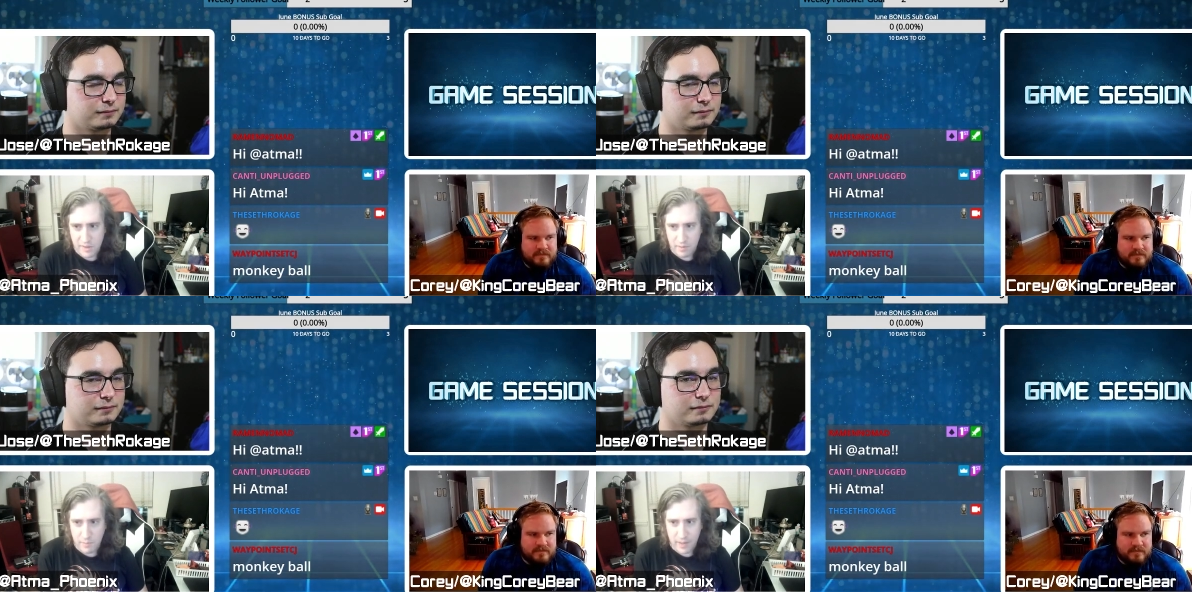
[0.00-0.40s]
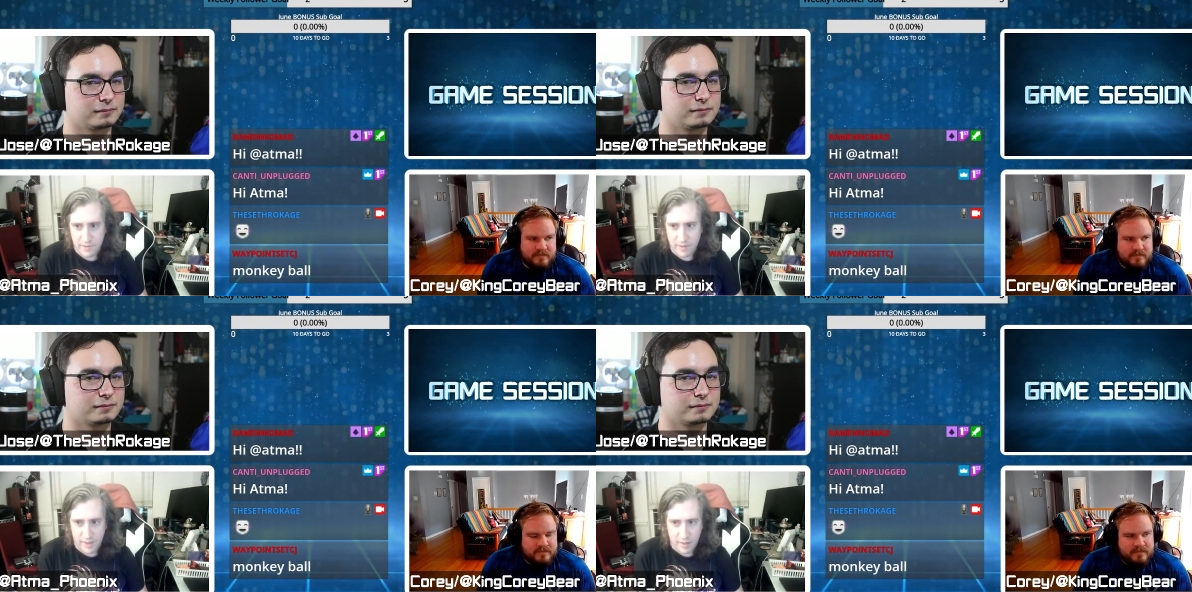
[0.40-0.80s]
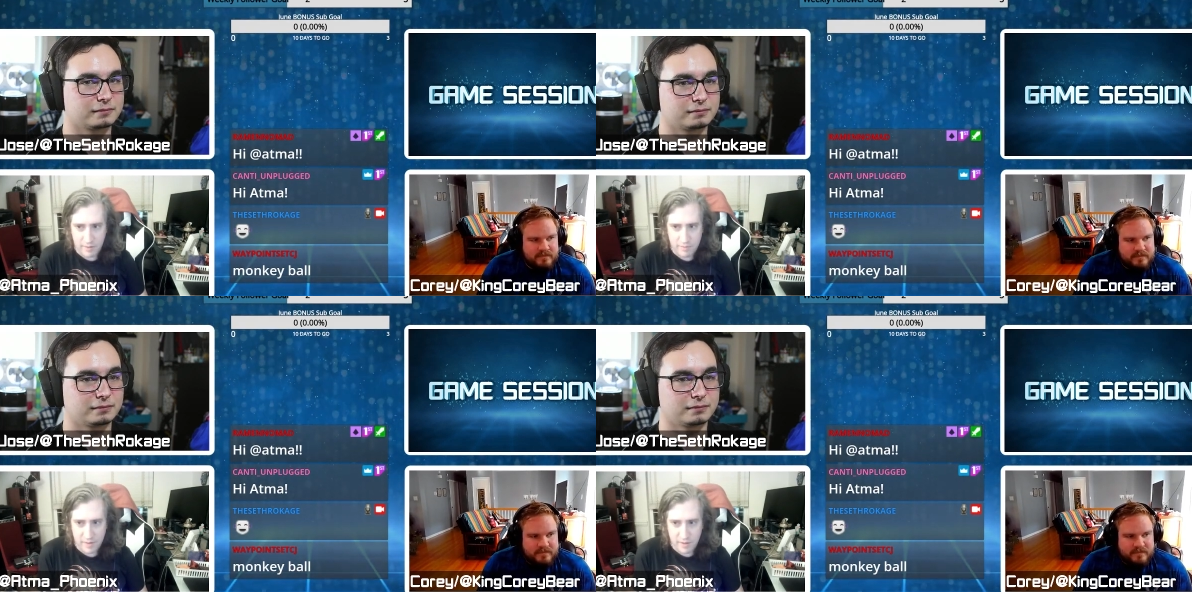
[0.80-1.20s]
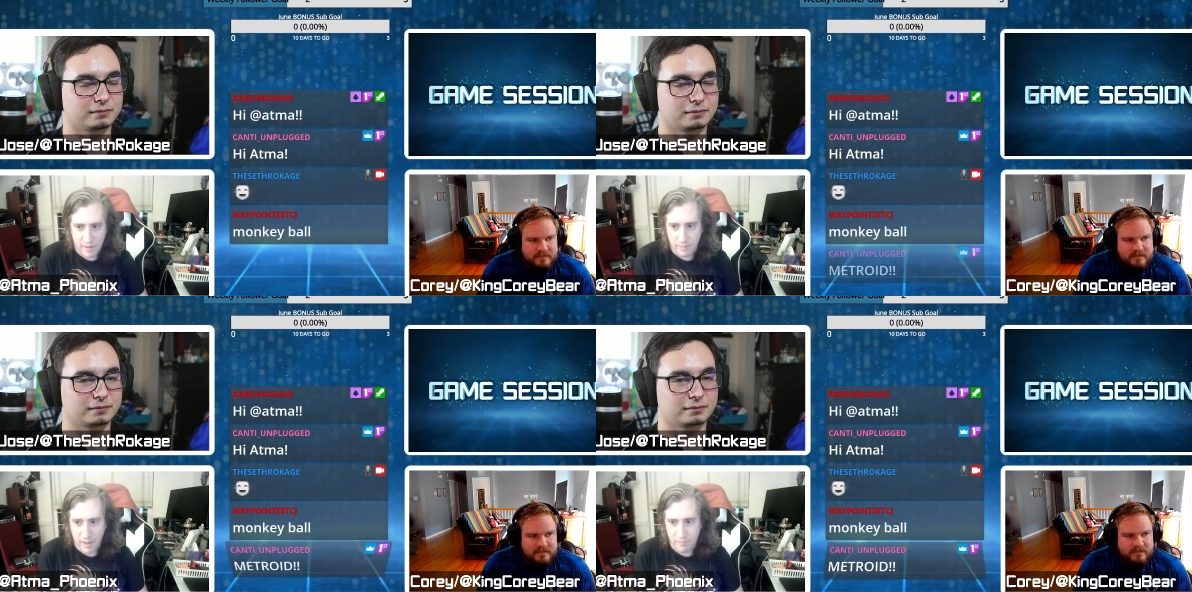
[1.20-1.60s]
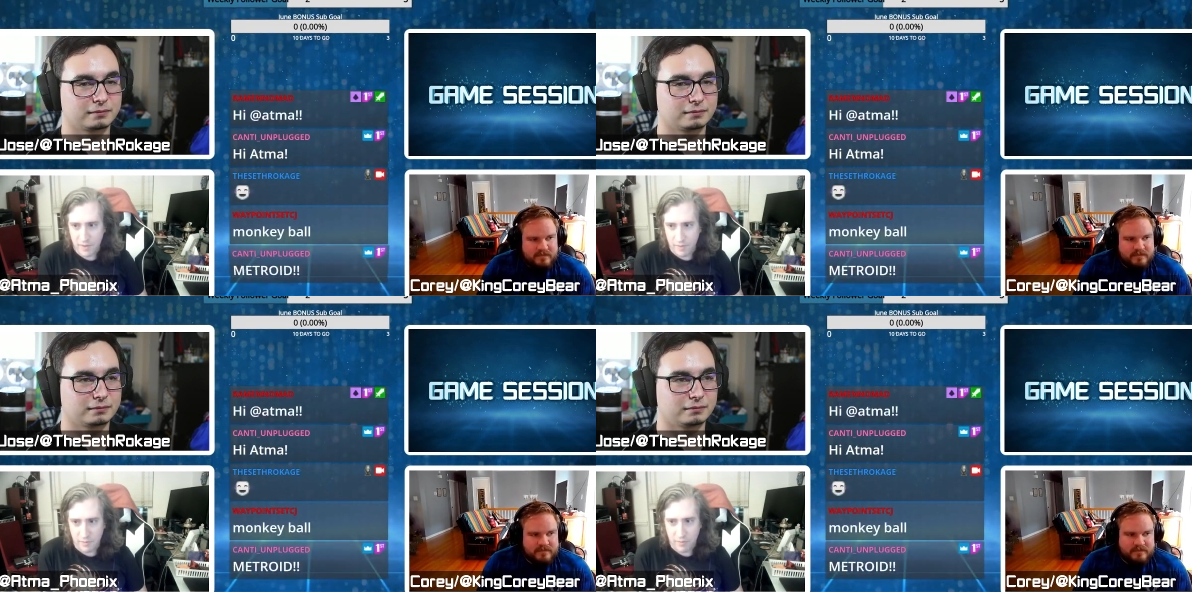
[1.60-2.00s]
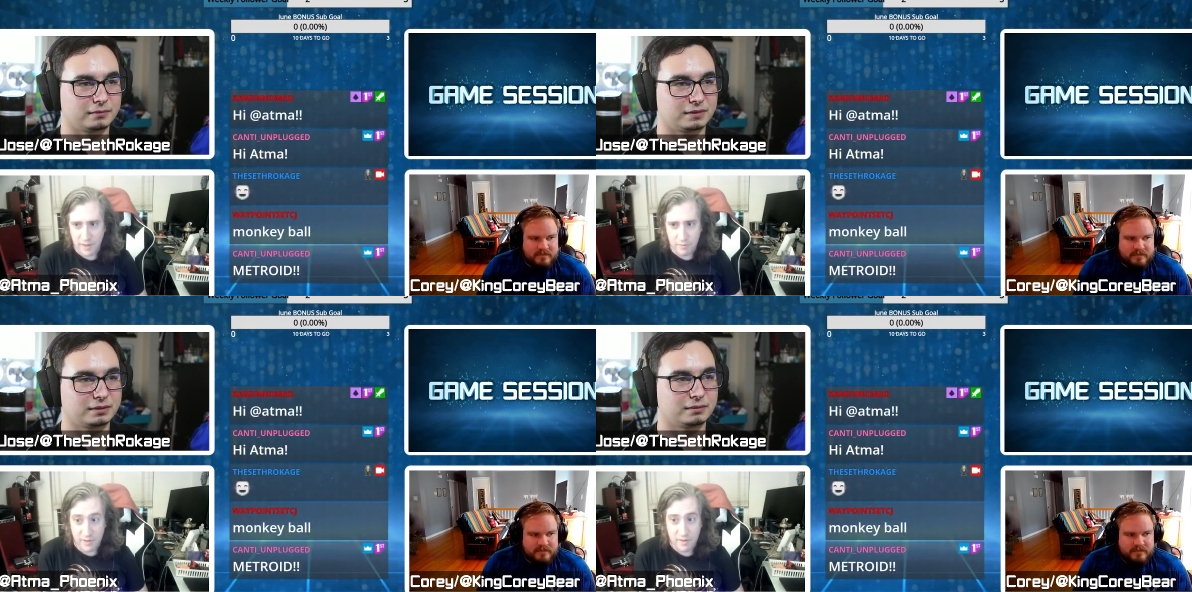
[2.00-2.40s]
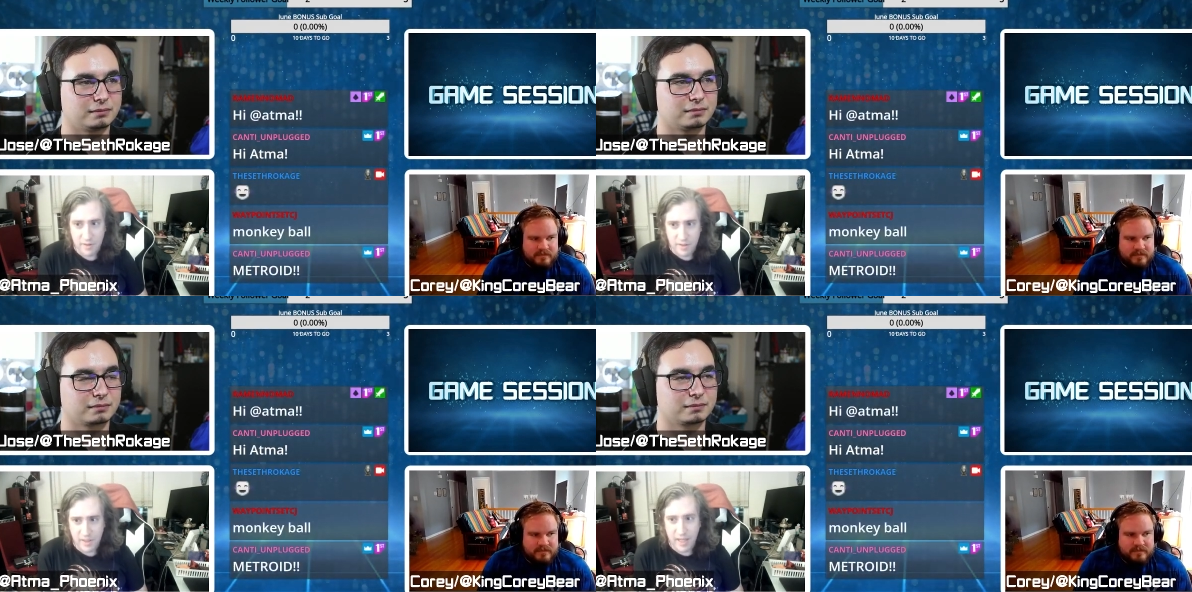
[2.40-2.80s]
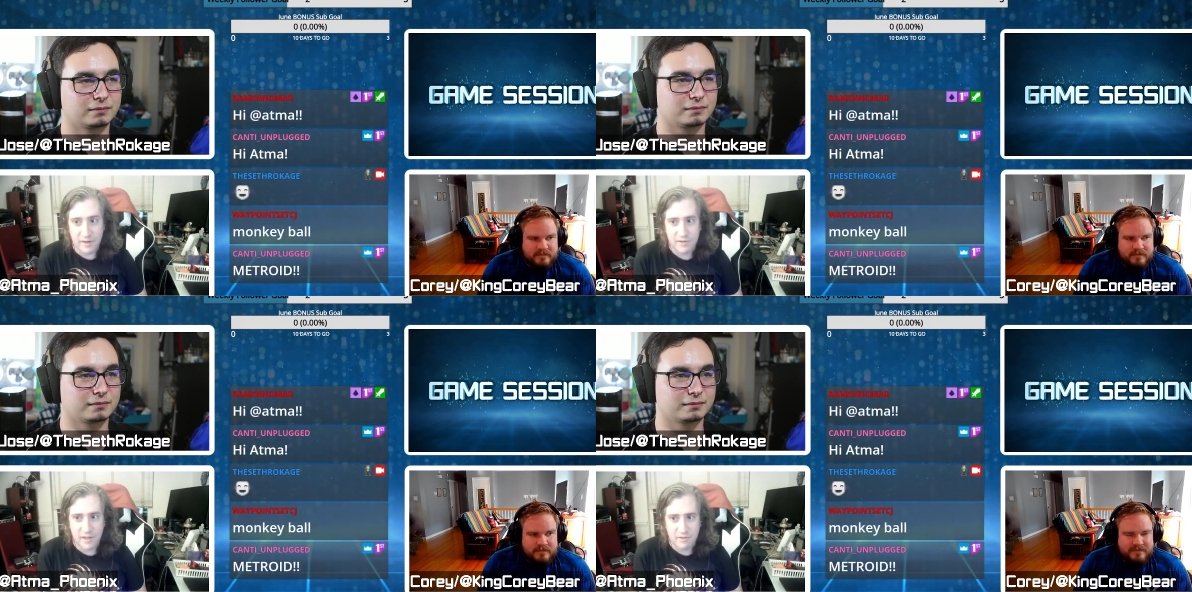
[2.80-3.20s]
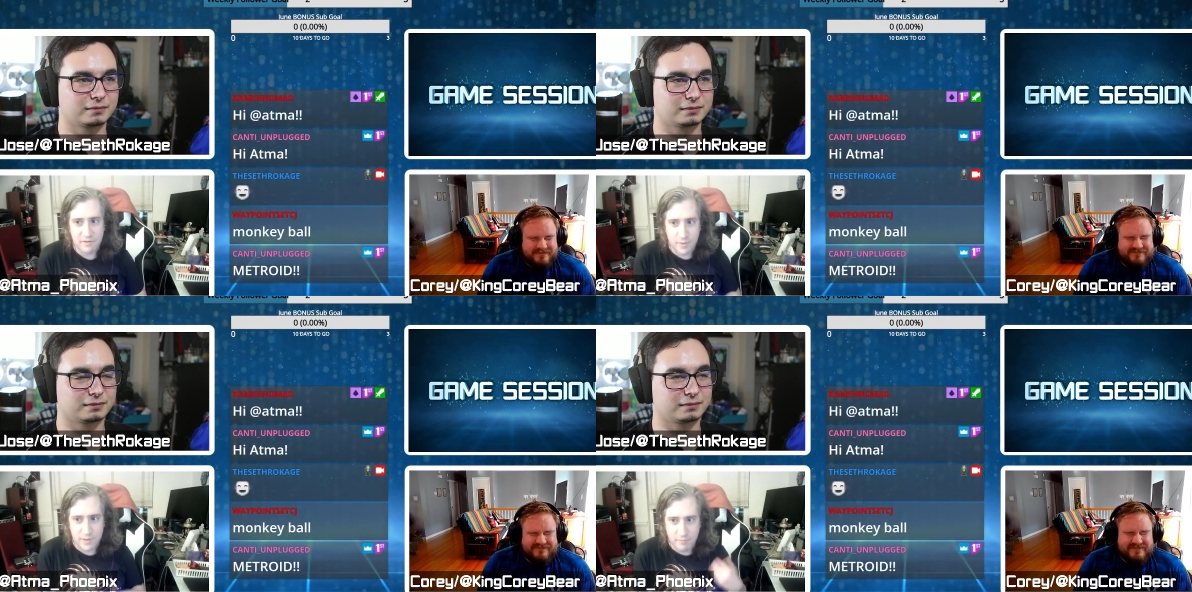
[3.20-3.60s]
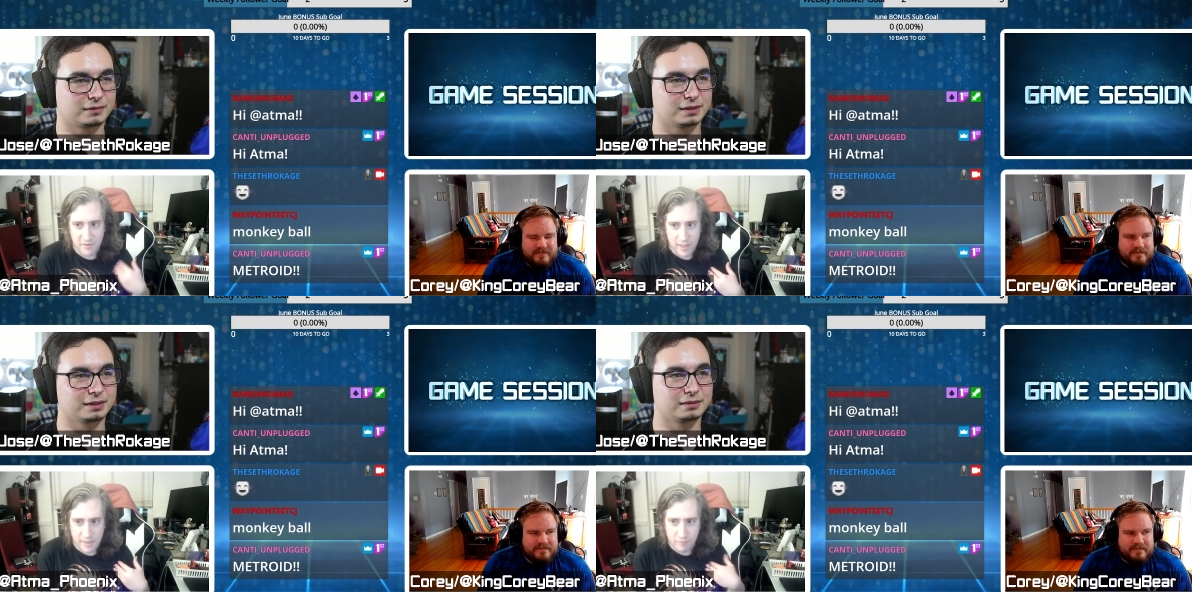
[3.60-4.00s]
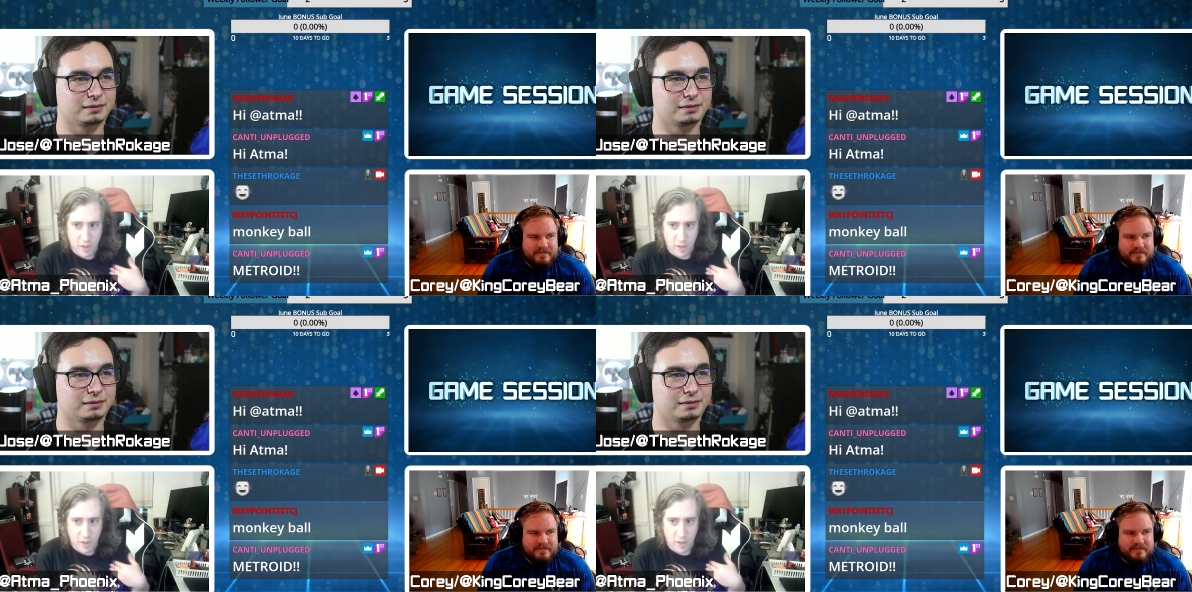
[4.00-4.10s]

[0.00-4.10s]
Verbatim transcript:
Speaker 1: the best thing to come out of E3. There was a lot of stuff specifically